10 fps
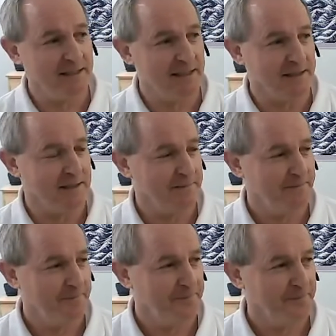is this.
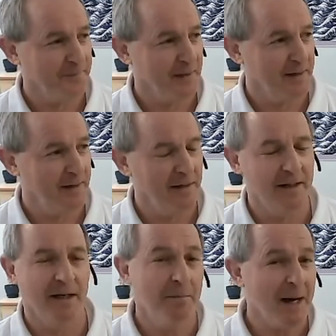
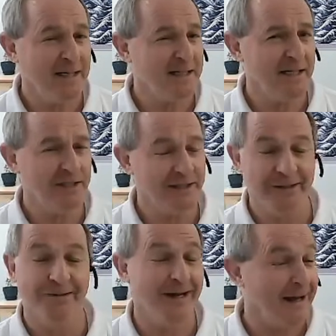In my teaching,
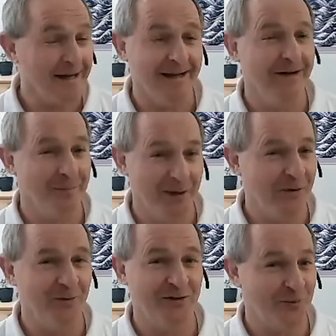you're not going to hear me
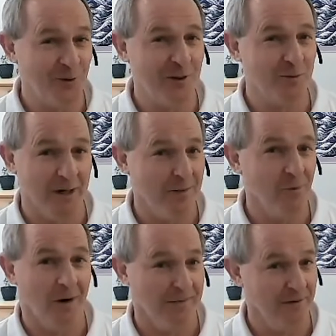use the words right and
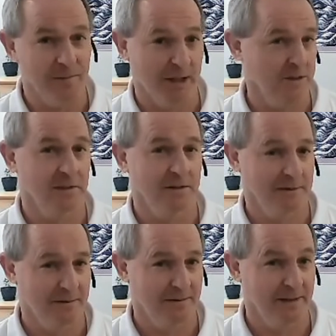wrong very much,
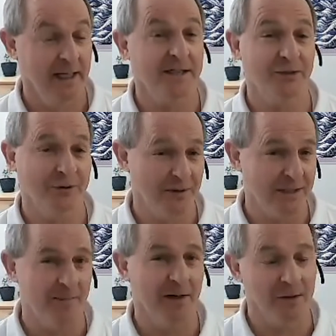unless you're doing
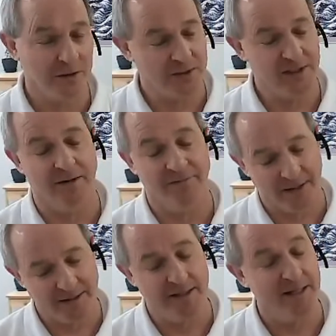something to hurt yourself. And
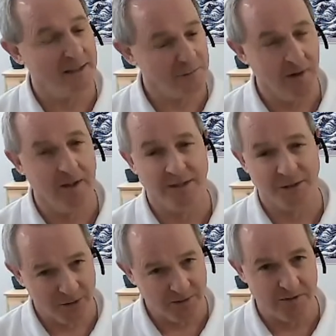I'll tell you that's wrong because
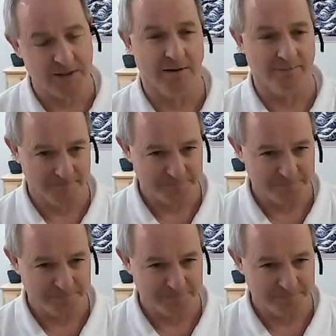you're hurting yourself.